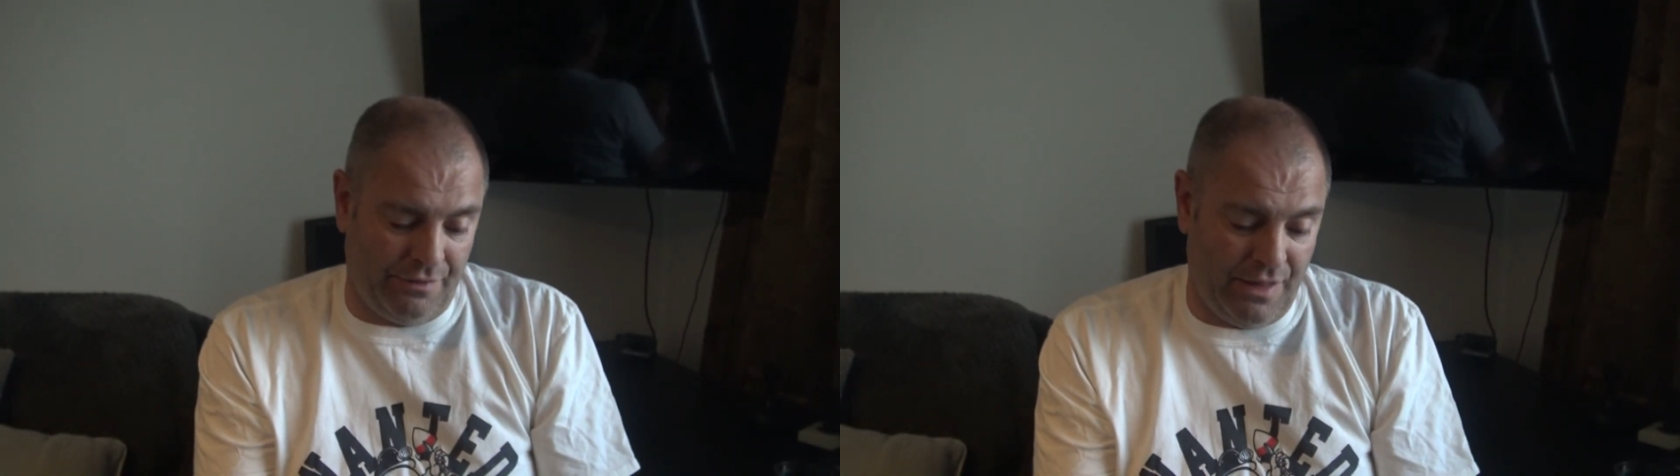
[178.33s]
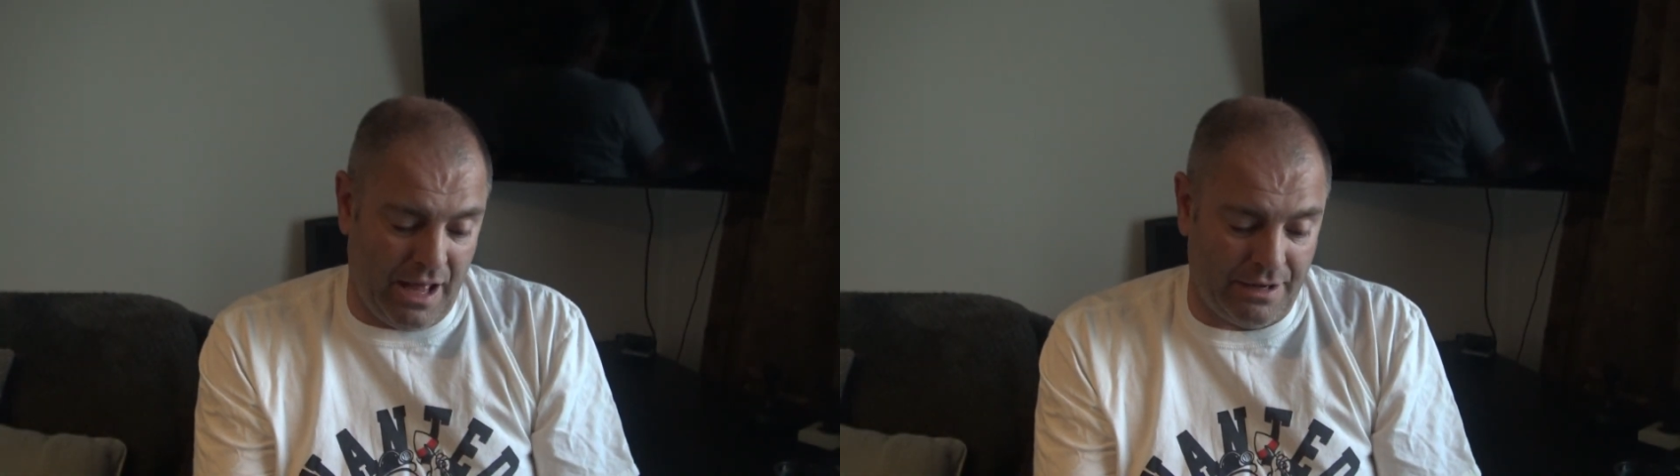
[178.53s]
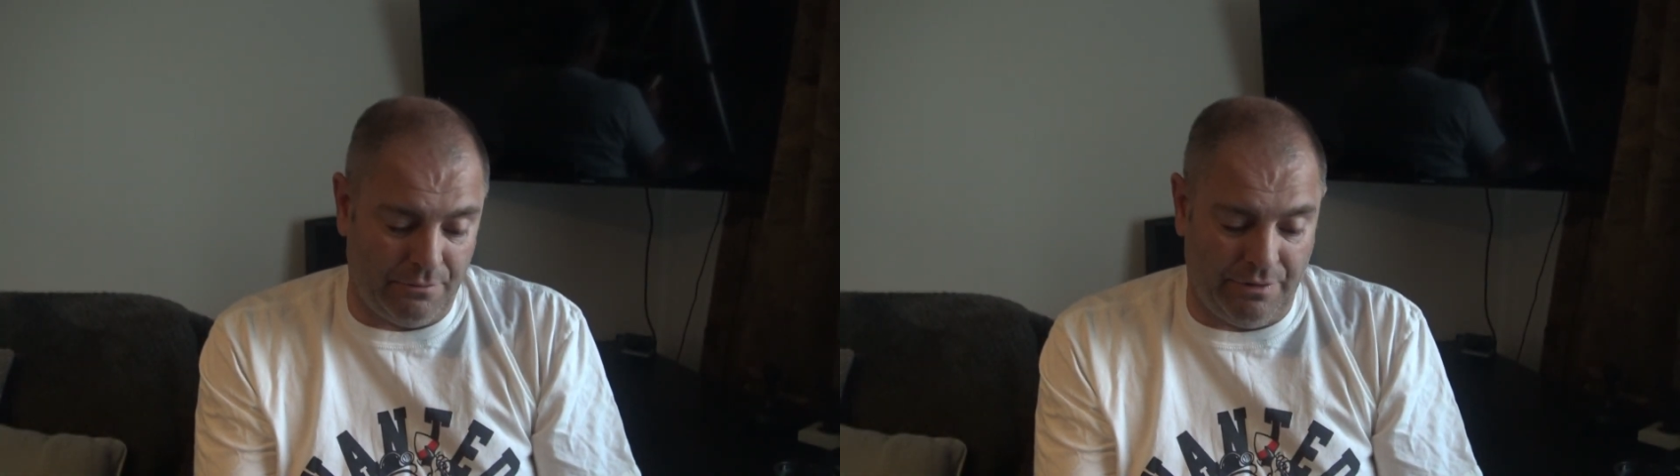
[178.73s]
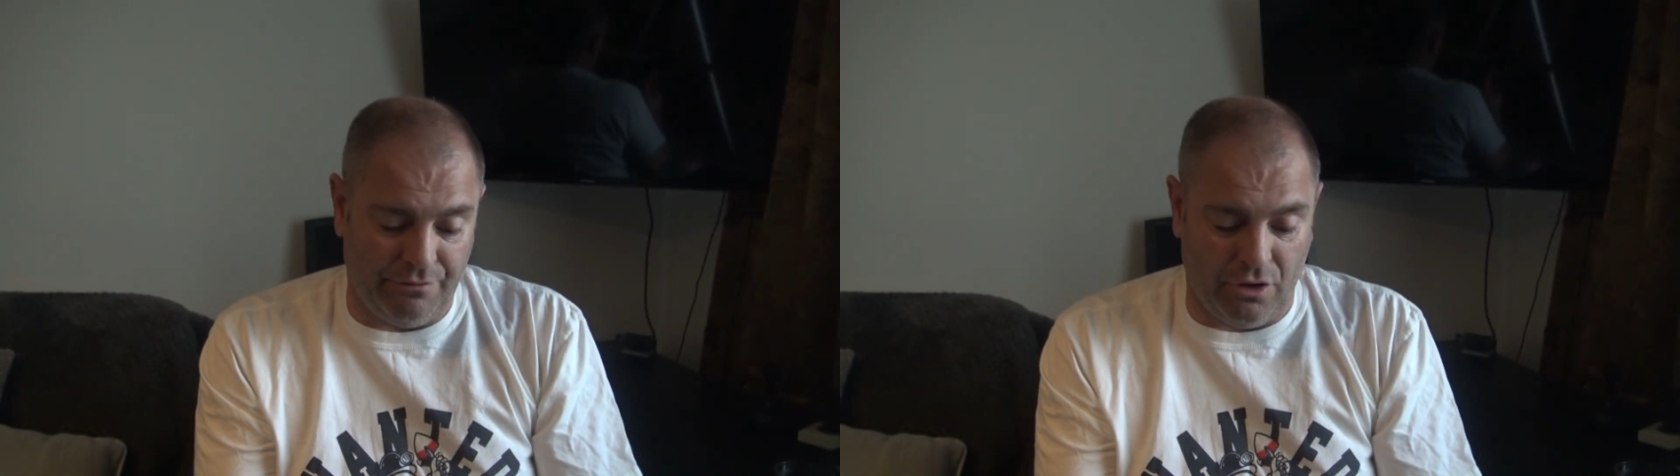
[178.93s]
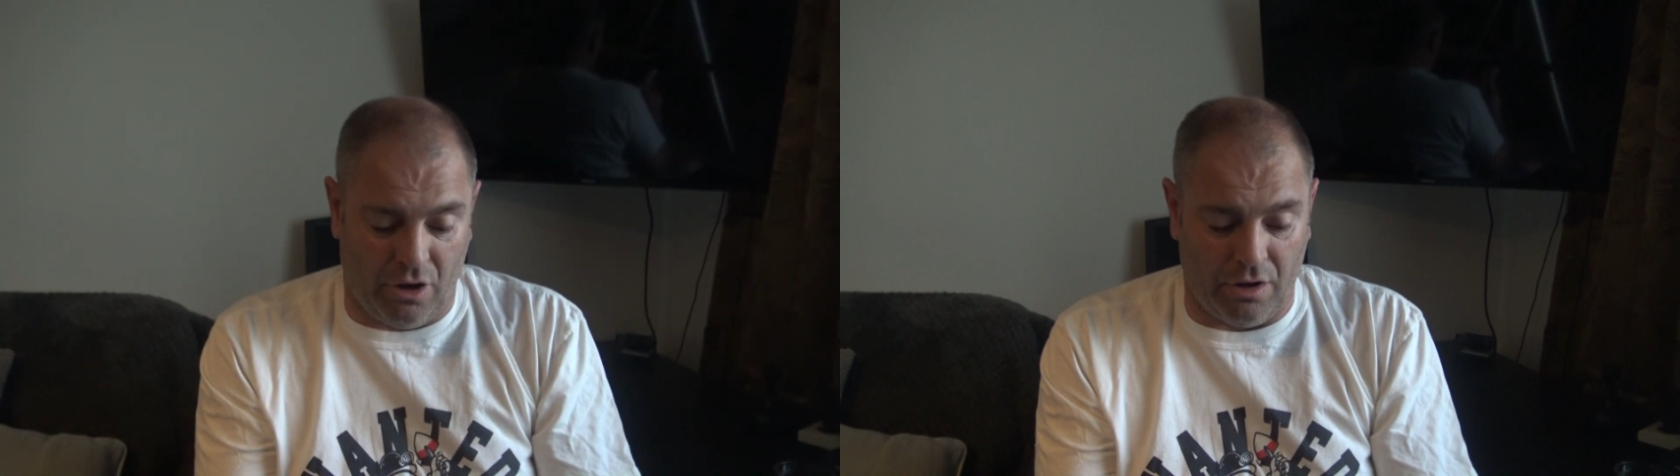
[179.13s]
then
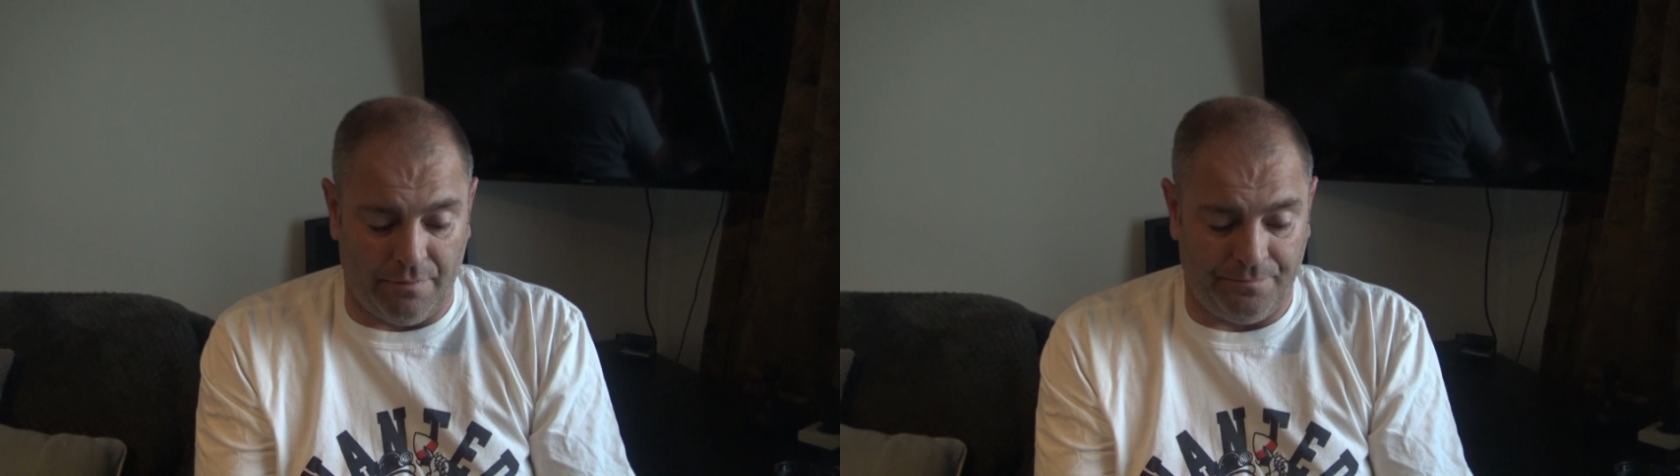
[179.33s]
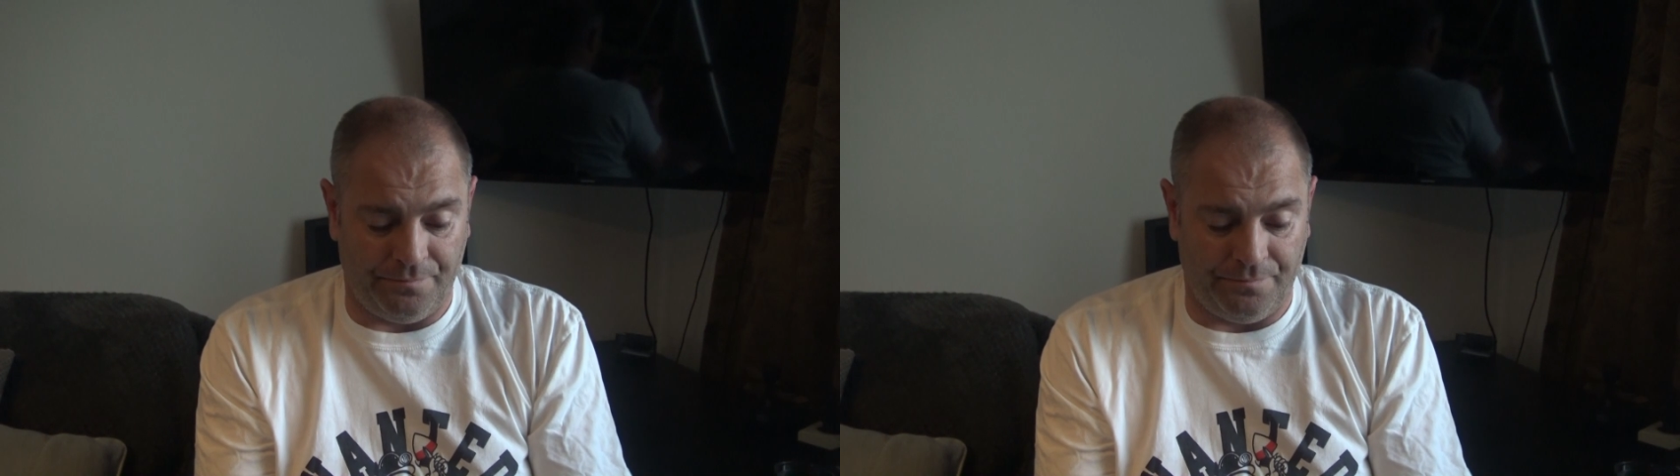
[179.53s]
we've got,